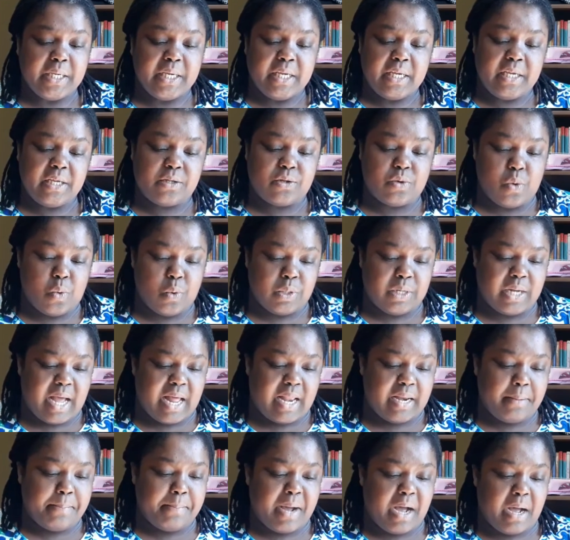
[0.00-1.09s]
He told
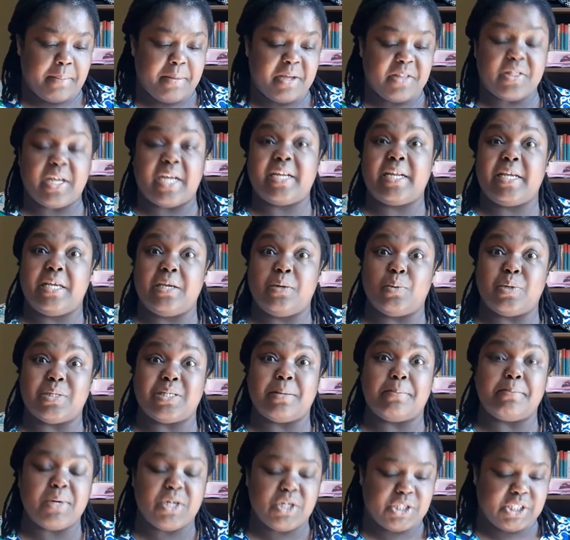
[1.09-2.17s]
Alibaba that he was a
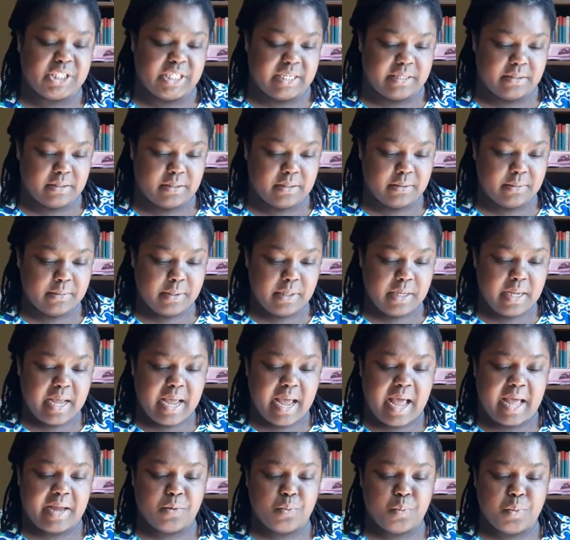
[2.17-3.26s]
merchant
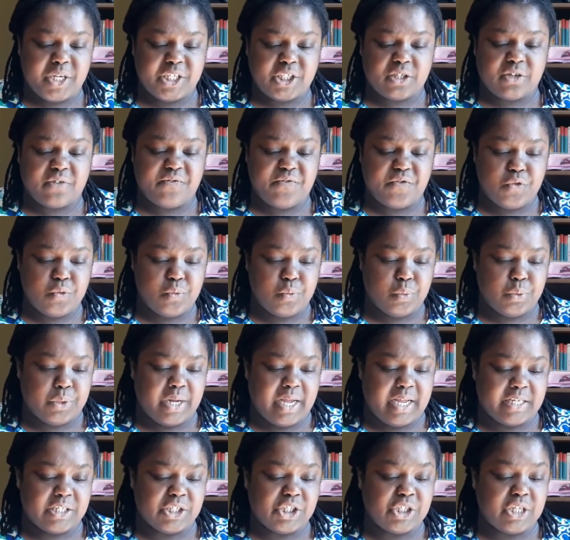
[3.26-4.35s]
and wished food
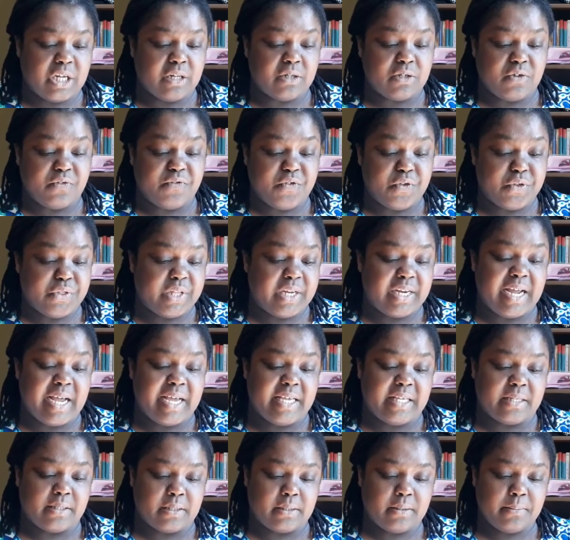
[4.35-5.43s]
and shelter for the
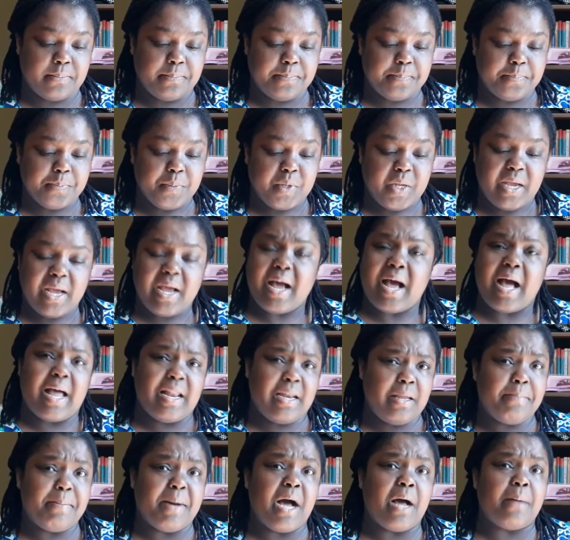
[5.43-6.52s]
night.
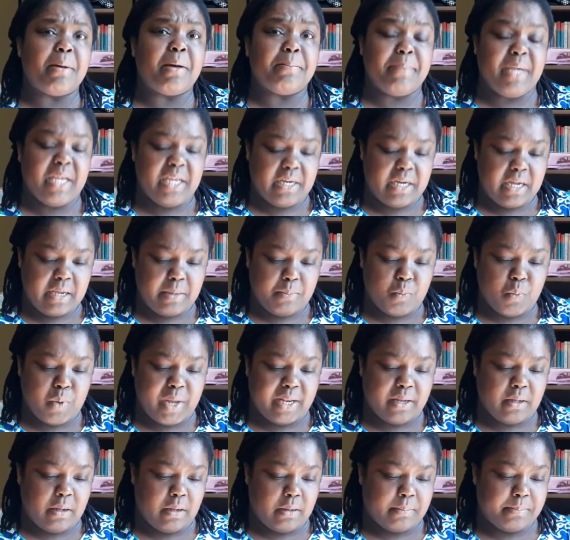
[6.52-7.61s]
Alibaba made him
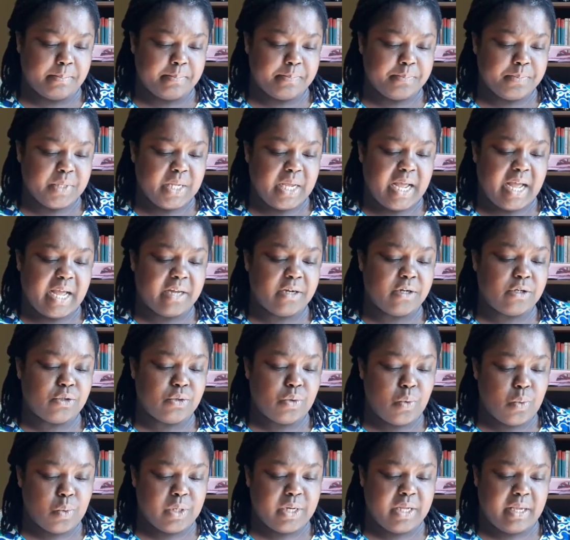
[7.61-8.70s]
welcome and
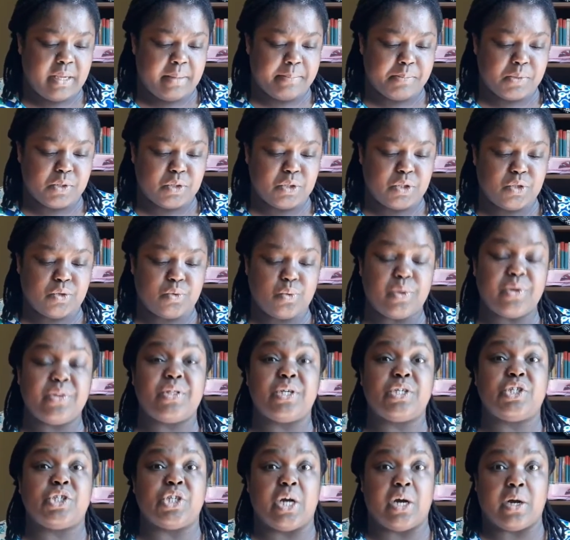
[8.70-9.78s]
told him to store
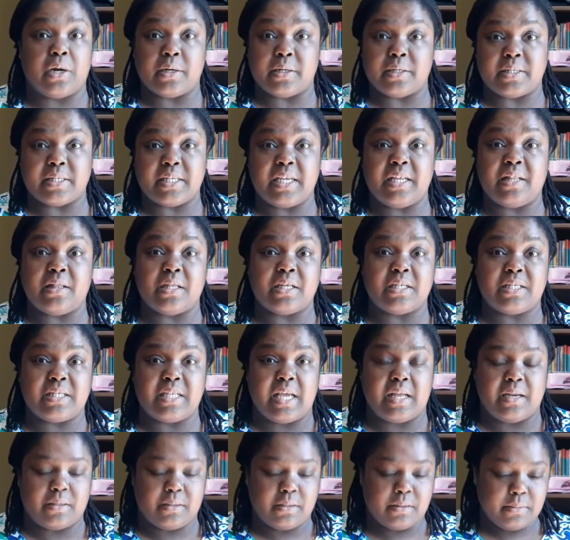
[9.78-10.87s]
the jars in the
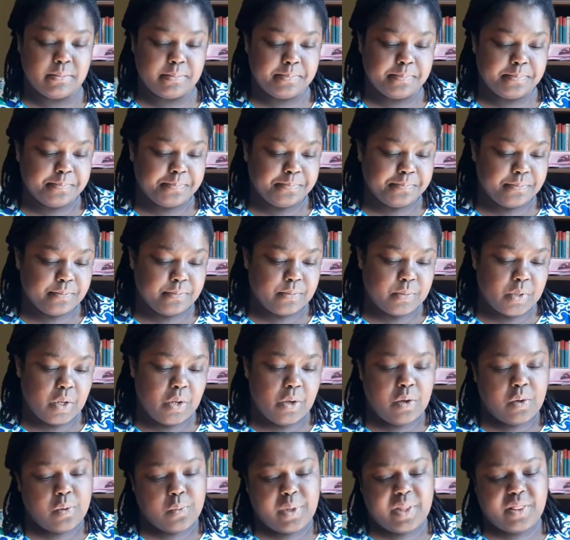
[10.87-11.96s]
cellar.
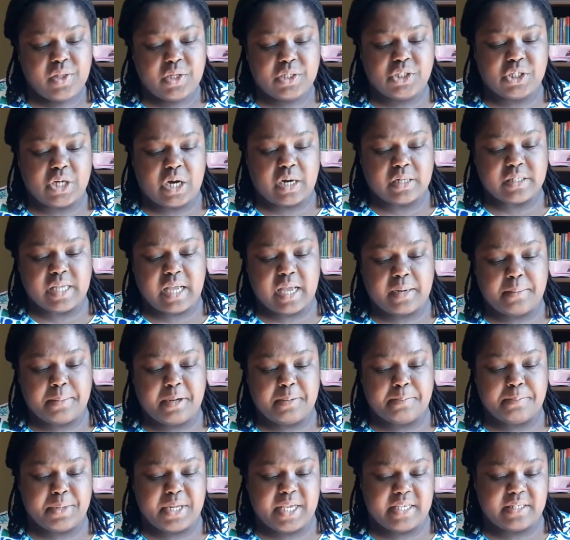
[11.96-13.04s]
When the jars had
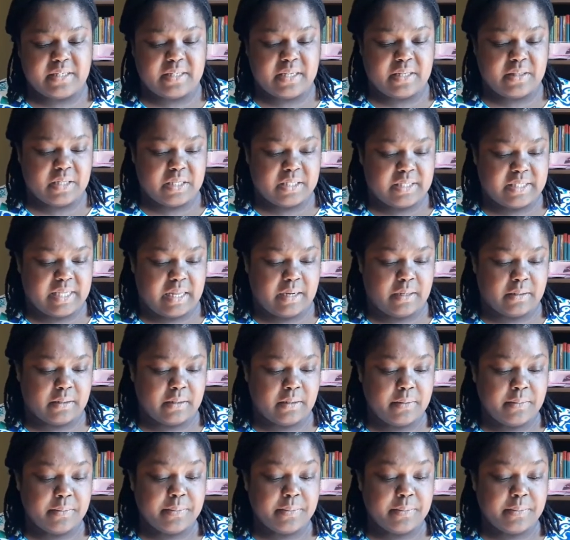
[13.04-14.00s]
been placed in the cellar,